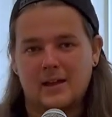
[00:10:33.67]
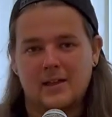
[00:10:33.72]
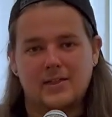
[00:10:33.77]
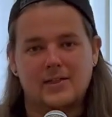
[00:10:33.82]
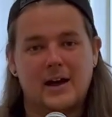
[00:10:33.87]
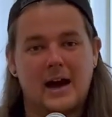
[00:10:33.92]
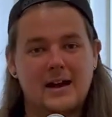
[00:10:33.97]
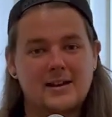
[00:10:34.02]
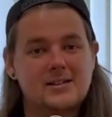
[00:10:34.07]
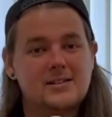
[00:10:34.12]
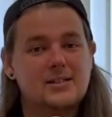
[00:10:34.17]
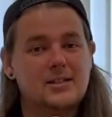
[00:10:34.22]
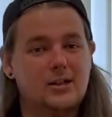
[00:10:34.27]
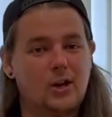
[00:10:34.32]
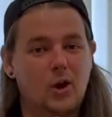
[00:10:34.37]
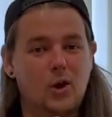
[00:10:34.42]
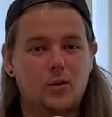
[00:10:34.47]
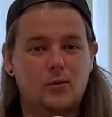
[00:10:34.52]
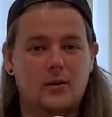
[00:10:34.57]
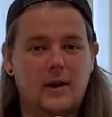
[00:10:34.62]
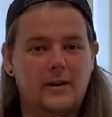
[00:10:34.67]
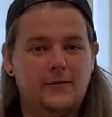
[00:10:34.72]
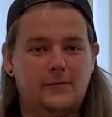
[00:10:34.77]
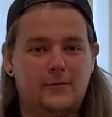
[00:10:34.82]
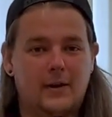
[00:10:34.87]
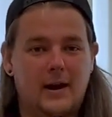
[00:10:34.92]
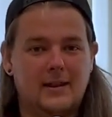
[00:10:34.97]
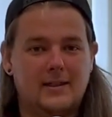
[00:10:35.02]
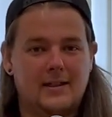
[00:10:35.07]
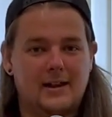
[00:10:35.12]
That slow riff
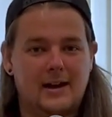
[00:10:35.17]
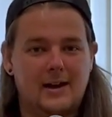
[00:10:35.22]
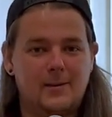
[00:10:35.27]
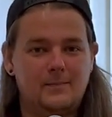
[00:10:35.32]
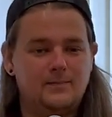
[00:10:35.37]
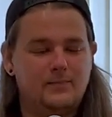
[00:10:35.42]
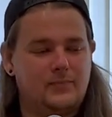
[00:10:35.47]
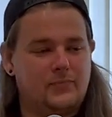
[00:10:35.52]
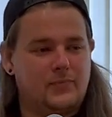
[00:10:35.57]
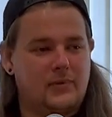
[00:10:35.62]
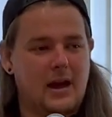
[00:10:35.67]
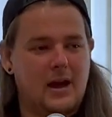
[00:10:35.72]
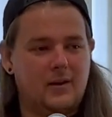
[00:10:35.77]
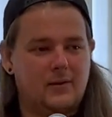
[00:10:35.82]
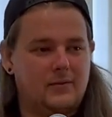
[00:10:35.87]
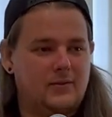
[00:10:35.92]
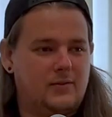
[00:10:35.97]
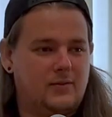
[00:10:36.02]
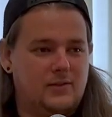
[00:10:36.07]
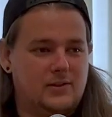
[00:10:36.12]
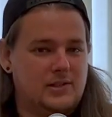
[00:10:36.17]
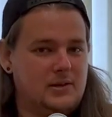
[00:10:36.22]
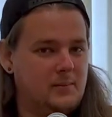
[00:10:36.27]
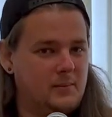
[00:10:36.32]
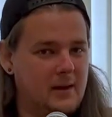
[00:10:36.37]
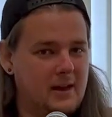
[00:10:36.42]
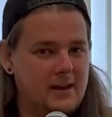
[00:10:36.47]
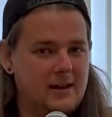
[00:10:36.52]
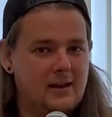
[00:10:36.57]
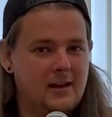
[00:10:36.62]
right there, that to
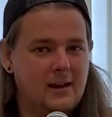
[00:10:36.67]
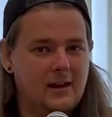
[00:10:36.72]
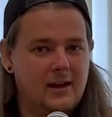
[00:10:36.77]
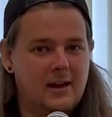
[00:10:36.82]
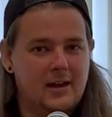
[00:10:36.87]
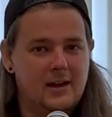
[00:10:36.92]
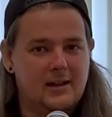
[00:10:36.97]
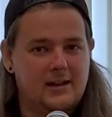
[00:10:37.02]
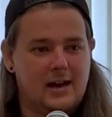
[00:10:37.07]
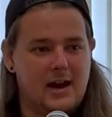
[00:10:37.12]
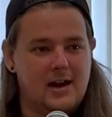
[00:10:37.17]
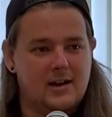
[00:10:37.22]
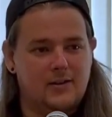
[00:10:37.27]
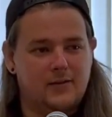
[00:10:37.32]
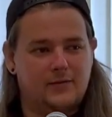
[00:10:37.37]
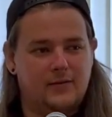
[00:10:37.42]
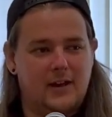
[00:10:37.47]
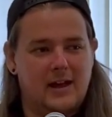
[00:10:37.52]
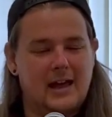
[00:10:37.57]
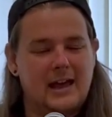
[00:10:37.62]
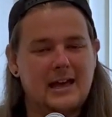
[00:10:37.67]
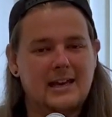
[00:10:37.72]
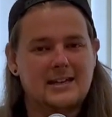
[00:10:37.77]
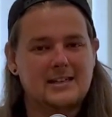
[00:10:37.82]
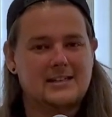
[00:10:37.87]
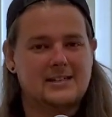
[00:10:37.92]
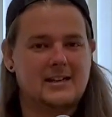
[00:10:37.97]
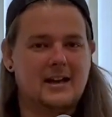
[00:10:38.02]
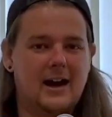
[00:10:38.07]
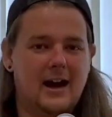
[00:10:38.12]
me kind of
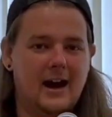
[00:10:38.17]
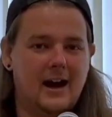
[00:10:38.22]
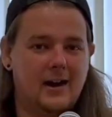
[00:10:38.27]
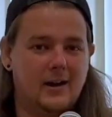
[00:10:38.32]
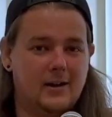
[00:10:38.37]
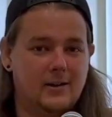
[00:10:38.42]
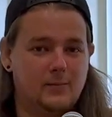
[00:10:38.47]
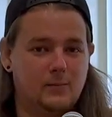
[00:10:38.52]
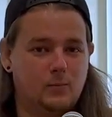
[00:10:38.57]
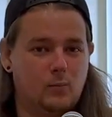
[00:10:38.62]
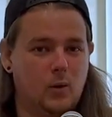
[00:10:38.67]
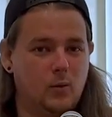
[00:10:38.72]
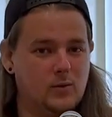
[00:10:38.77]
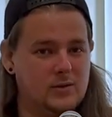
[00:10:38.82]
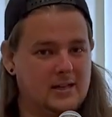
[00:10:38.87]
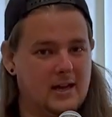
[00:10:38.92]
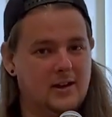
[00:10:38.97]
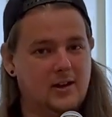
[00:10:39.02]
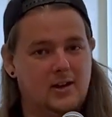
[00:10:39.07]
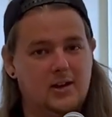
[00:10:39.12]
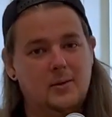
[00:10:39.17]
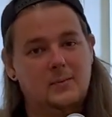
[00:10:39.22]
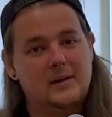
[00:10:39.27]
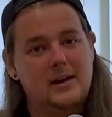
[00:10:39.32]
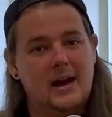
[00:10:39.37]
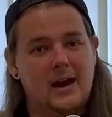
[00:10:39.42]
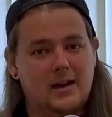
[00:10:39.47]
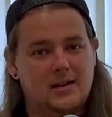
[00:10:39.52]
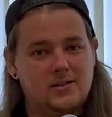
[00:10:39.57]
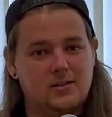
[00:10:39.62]
hints at what was going to come
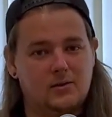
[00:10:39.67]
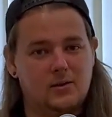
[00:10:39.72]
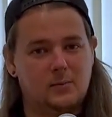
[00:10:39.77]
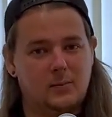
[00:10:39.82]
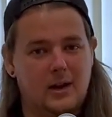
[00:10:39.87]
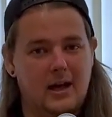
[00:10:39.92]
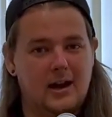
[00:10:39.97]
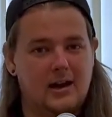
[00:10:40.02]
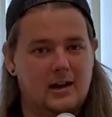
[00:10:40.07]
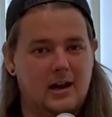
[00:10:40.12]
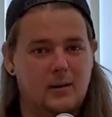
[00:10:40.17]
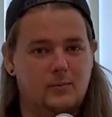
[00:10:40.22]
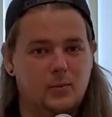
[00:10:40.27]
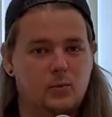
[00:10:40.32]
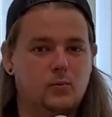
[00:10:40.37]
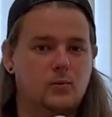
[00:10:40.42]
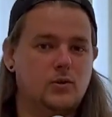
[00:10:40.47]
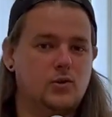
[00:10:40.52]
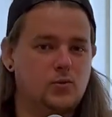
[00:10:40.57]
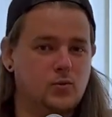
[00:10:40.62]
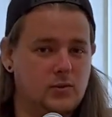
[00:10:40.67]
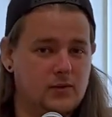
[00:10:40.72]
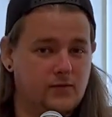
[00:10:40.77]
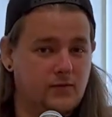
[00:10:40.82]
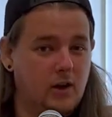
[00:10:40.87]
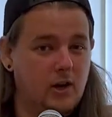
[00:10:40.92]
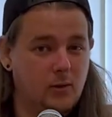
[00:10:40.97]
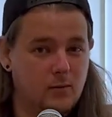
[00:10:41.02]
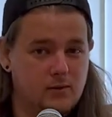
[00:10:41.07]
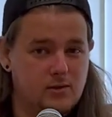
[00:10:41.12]
next on the Black Album, which was
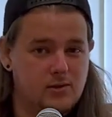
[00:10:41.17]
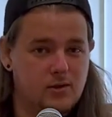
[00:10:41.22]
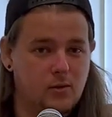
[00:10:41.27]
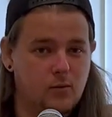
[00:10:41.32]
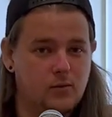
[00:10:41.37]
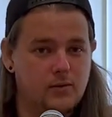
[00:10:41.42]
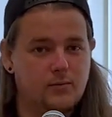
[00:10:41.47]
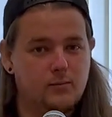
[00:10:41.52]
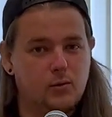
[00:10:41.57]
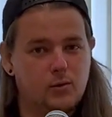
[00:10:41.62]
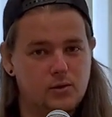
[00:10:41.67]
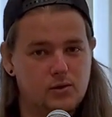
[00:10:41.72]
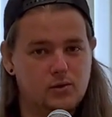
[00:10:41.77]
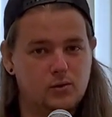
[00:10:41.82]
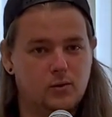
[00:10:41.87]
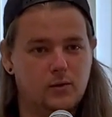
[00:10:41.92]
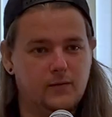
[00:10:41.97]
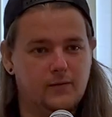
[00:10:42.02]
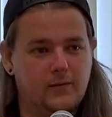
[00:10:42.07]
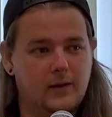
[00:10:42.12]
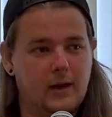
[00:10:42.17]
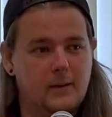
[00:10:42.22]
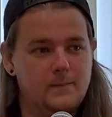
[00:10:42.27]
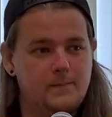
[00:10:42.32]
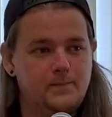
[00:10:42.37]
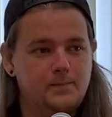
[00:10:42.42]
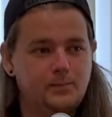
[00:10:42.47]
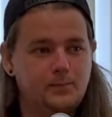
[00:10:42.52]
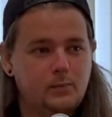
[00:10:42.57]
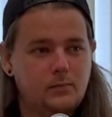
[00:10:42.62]
following suit with more sort of